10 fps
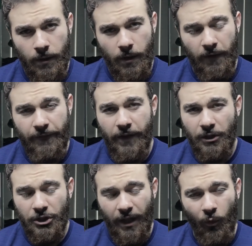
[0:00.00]
A
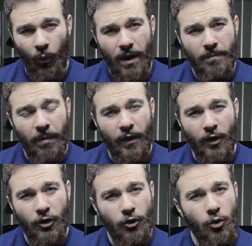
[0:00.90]
fish that went by the
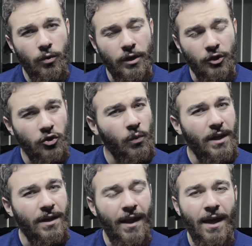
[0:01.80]
cute and
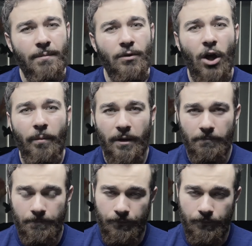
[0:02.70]
sweet name Nubbin,